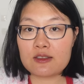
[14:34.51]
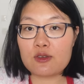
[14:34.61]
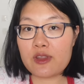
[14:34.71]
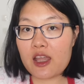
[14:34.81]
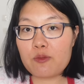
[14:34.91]

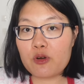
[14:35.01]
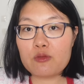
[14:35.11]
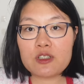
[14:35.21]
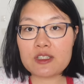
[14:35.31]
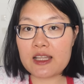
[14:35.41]
So their
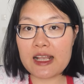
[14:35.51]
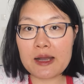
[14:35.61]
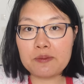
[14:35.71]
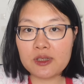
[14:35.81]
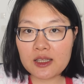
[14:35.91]
approach is like
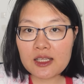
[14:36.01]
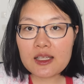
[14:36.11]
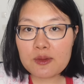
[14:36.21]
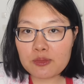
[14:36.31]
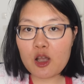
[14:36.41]

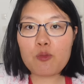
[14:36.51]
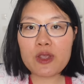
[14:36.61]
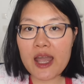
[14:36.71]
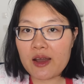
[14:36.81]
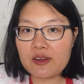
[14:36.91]
completely blocked
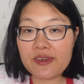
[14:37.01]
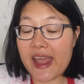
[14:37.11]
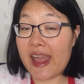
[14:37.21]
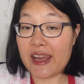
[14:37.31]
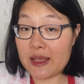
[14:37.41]
me out of
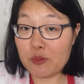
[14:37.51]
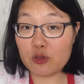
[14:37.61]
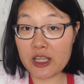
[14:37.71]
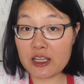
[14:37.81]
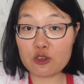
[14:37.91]
any
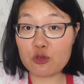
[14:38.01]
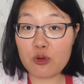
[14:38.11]
potential